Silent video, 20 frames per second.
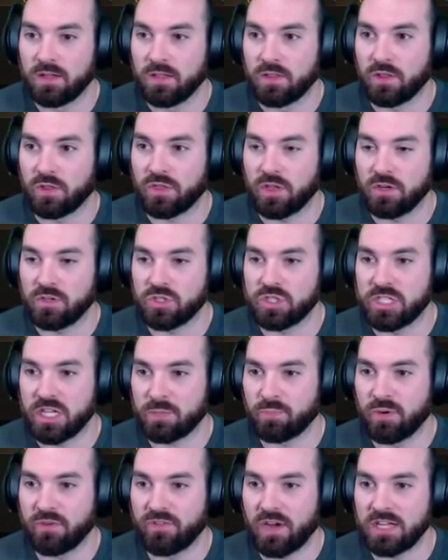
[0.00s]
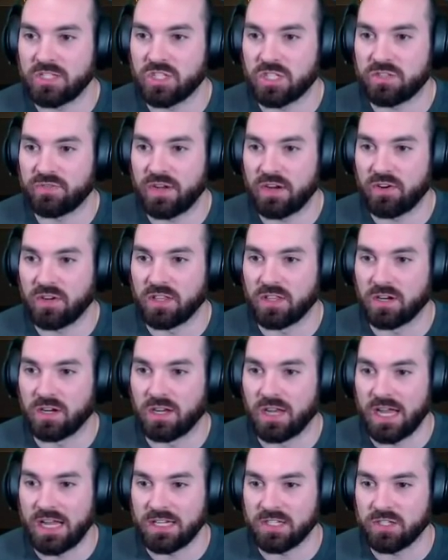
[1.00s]
The thunder stick provides us very little
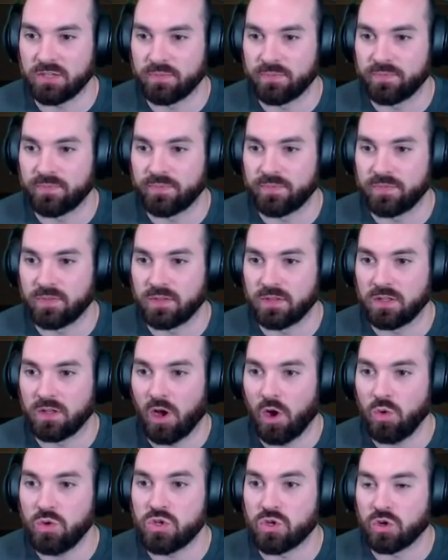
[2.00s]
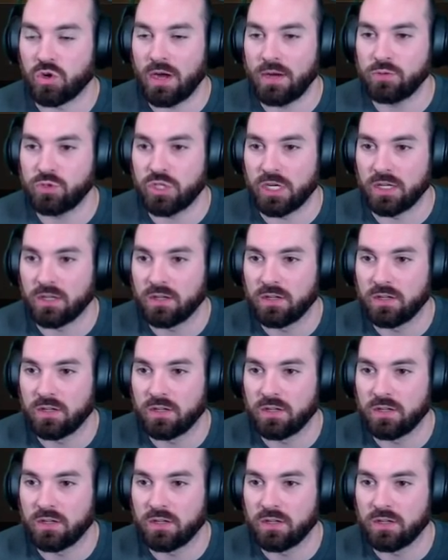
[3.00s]
light. Oh, you're crouching.